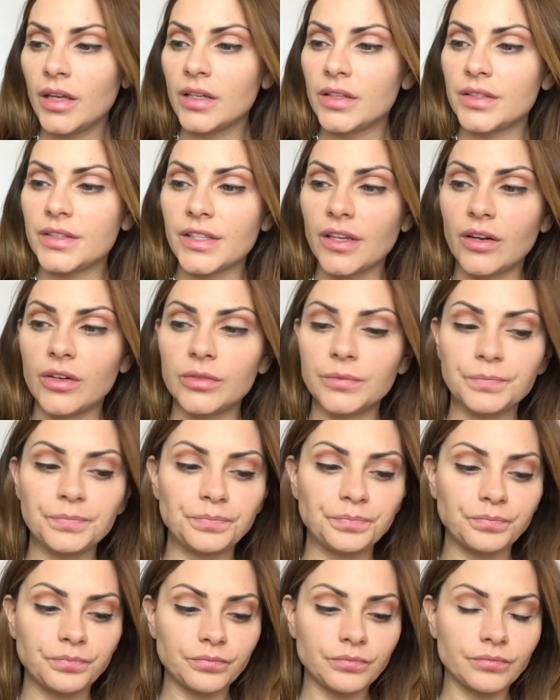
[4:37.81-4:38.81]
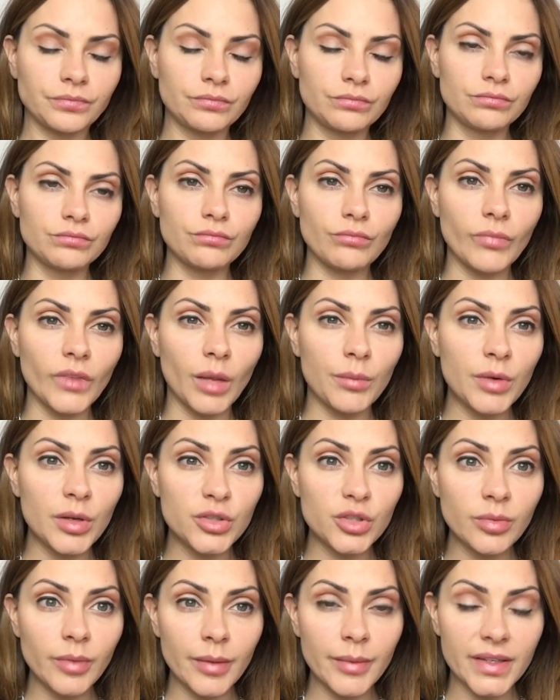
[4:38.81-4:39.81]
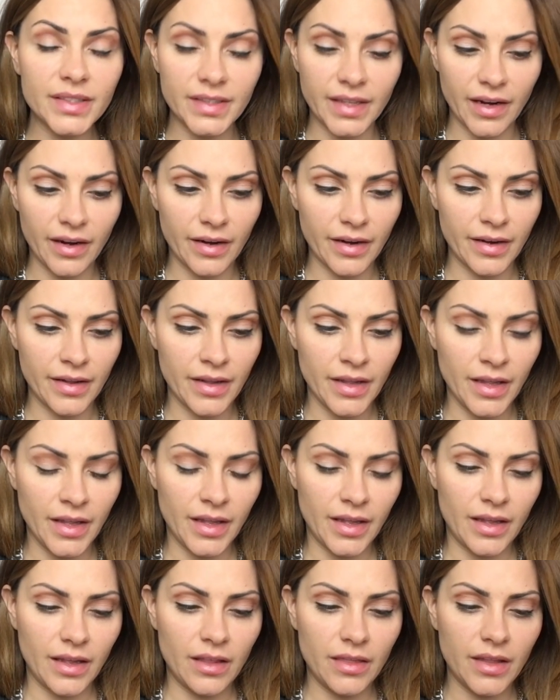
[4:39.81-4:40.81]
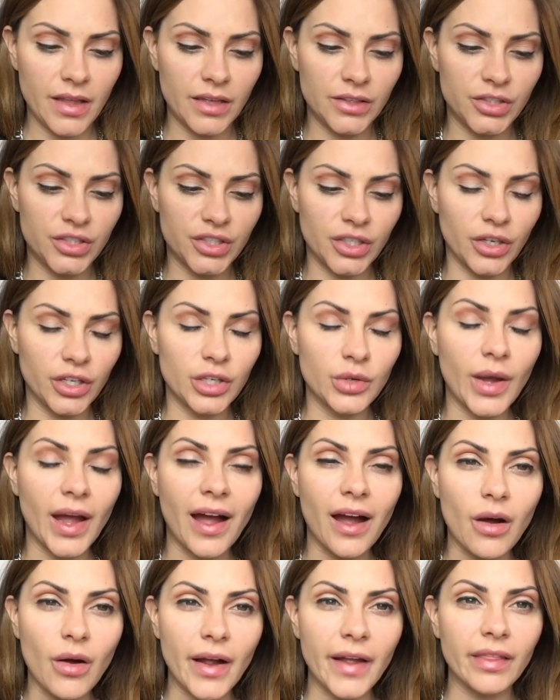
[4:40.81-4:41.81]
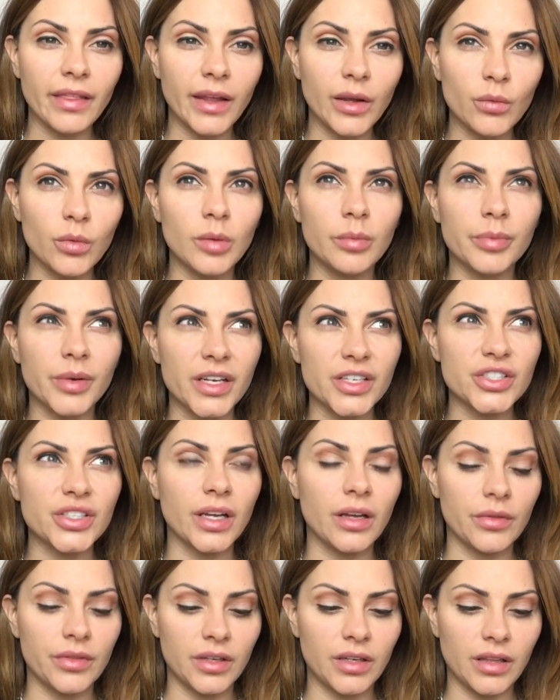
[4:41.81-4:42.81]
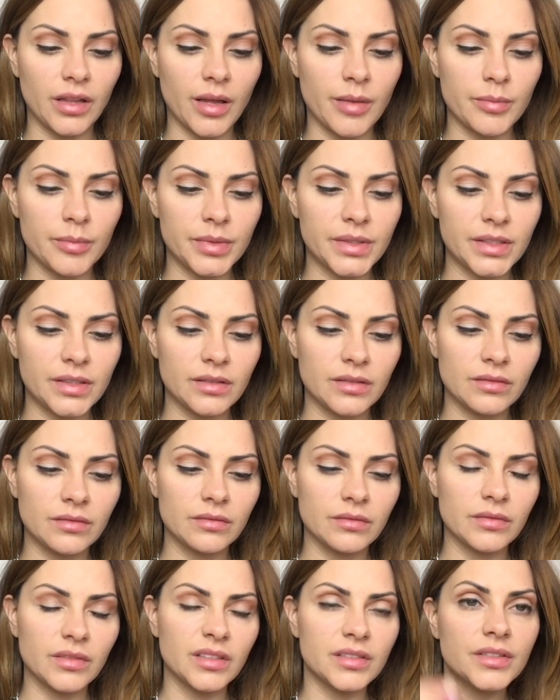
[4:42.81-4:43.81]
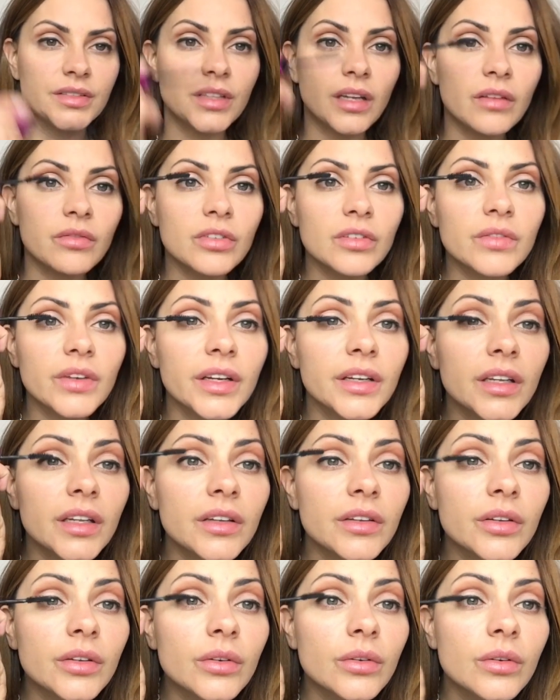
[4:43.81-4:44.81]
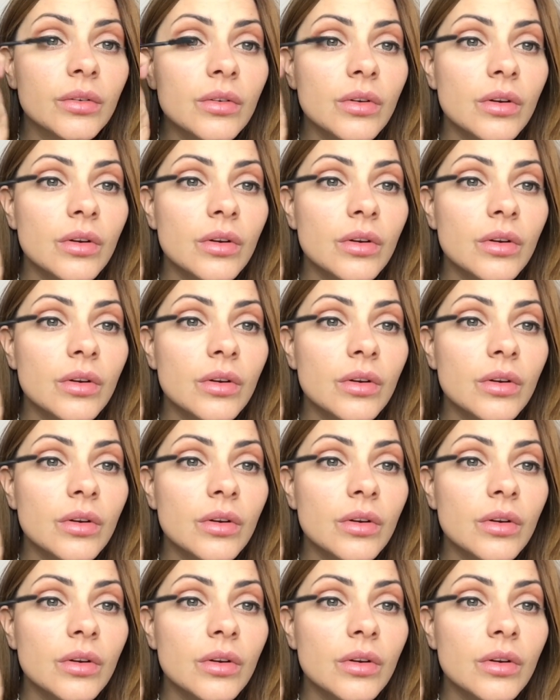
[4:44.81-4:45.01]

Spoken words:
So I'm gonna do my mascara and then show you how I like will brush out the clumps and stuff if I need to.